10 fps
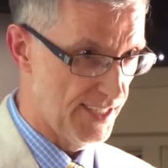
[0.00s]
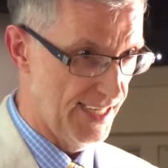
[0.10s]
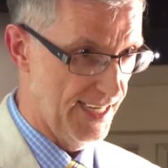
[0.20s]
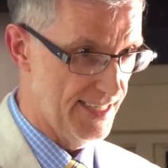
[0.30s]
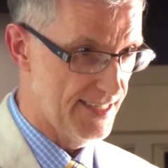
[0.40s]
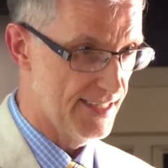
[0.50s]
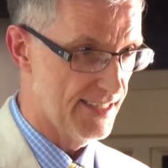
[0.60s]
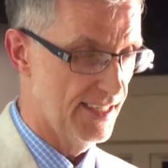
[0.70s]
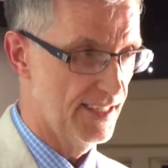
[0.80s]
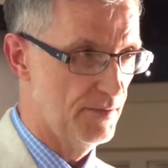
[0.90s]
case,
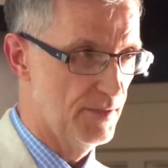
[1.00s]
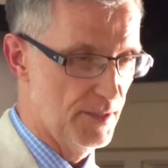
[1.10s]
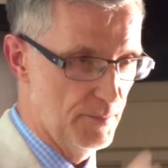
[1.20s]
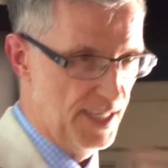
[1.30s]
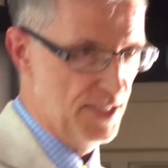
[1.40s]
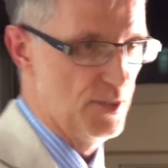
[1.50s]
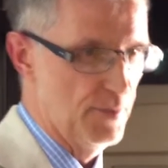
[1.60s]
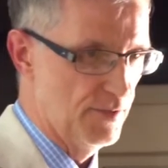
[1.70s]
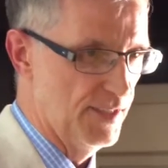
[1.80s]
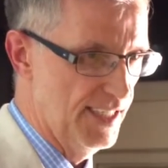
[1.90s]
and you manage it
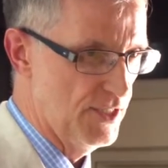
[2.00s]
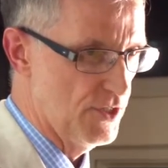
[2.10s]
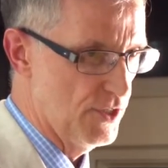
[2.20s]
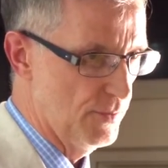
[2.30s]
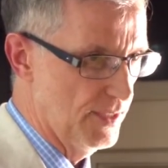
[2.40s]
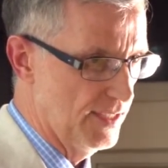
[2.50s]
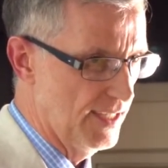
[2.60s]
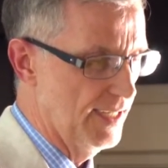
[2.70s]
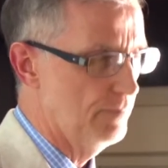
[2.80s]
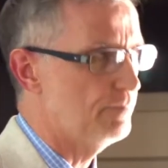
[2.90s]
with a relationship with a
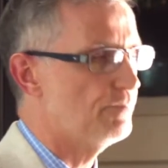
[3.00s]
client.